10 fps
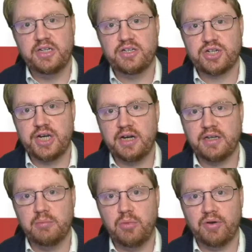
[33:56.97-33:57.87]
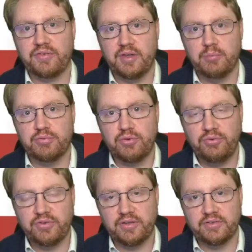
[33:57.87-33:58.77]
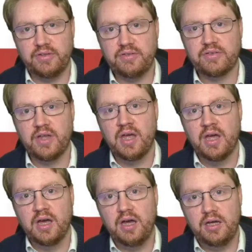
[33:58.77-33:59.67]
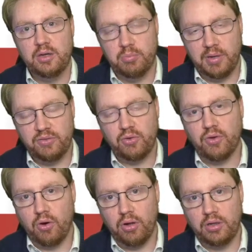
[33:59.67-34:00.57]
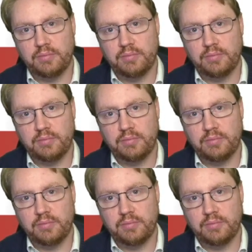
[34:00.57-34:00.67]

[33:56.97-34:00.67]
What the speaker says: shared among some processes, but not all.